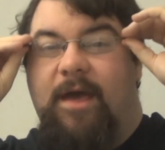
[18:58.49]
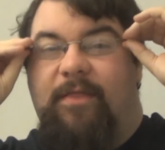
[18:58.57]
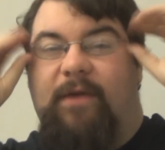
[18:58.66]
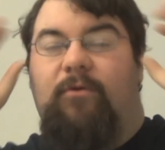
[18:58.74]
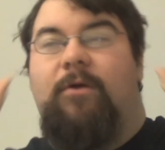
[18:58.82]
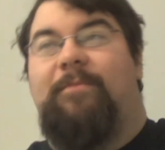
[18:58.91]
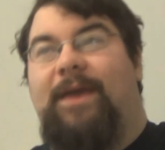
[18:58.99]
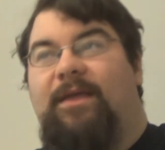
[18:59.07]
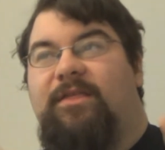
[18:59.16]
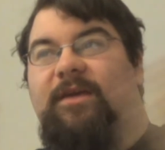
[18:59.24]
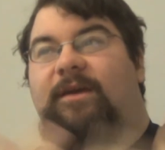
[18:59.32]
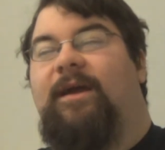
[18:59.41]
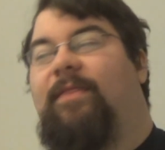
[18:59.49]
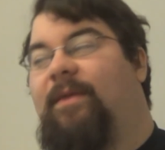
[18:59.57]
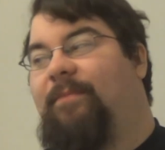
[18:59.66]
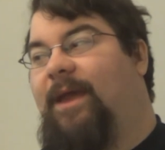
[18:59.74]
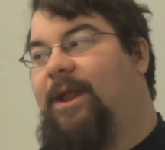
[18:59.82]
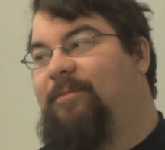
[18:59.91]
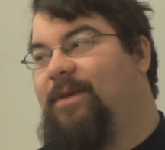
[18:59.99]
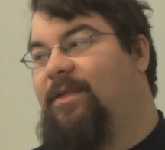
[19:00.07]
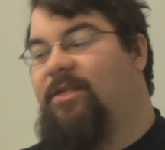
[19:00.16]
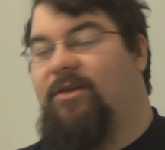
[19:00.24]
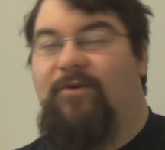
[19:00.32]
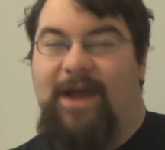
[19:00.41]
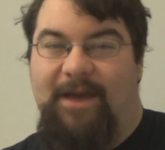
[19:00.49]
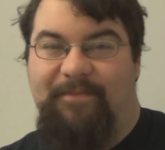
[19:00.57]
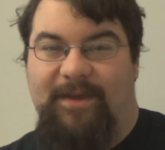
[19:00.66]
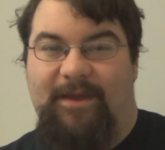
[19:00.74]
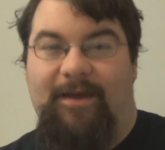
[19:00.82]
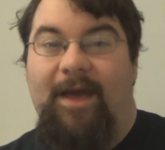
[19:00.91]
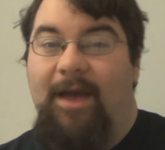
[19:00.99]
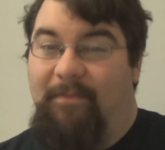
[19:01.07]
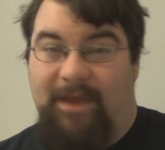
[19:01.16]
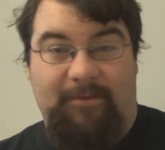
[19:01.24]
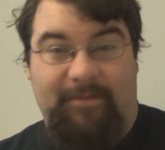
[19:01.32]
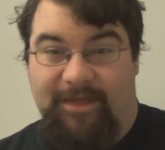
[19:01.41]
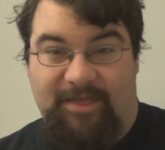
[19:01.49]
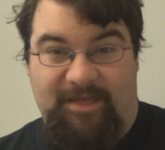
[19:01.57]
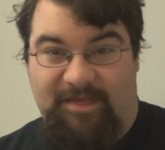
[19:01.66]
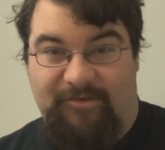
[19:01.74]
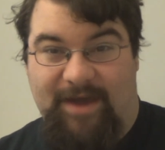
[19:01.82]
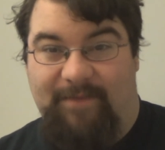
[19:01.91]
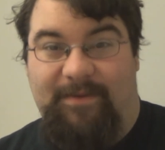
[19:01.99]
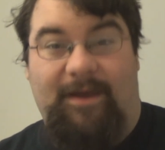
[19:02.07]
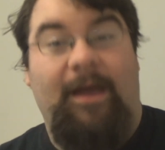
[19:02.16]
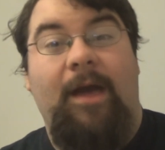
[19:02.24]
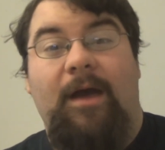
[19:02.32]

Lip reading: They were amazing, and they made me so happy. Me and Melissa so happy.